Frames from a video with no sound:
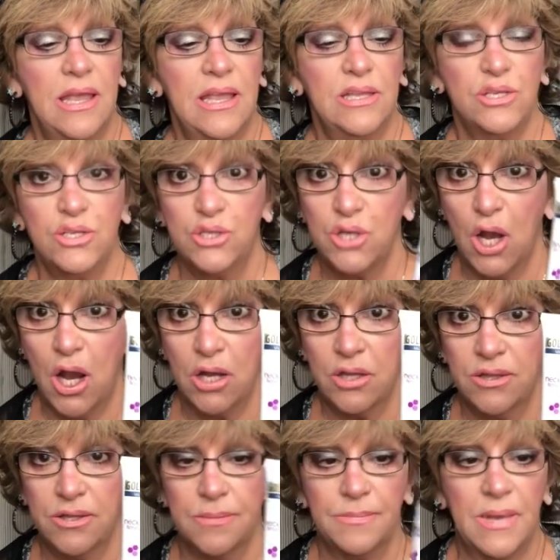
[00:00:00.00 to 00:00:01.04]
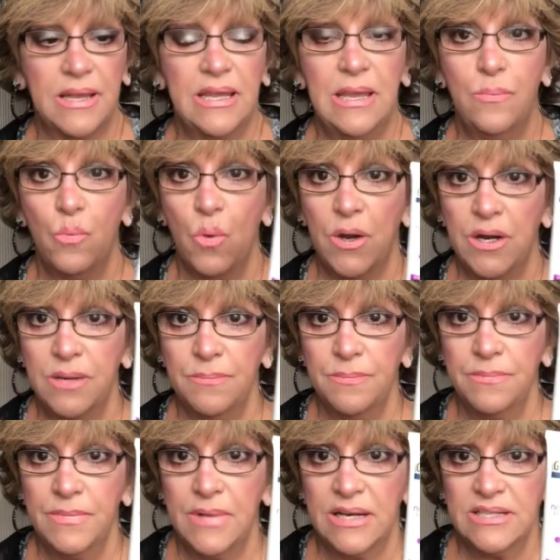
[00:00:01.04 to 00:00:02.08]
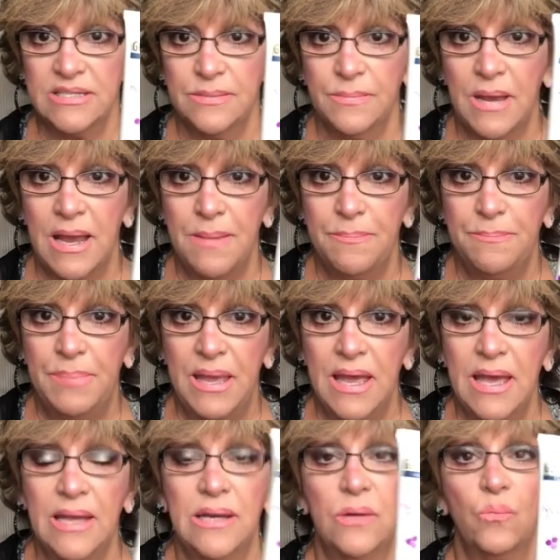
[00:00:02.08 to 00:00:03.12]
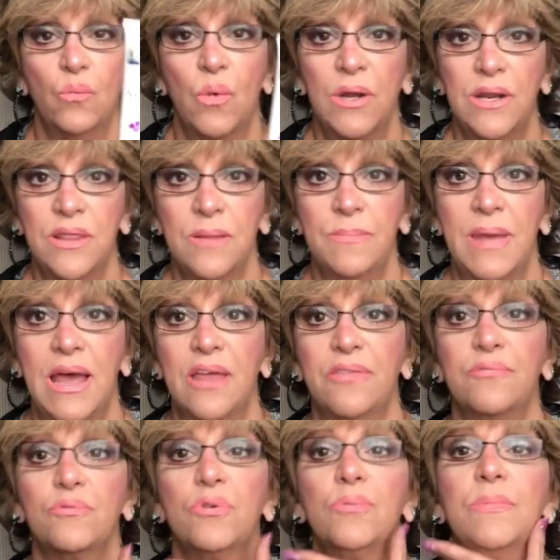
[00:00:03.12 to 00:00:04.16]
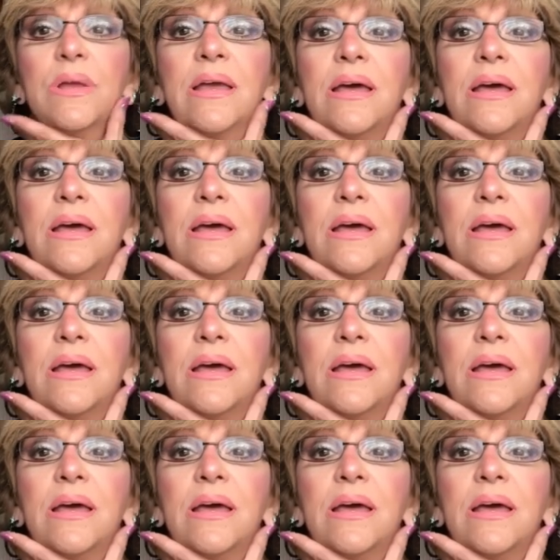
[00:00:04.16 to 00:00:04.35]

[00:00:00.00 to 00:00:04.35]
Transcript: and stock them. I keep one in next to my bed and one in the bathroom,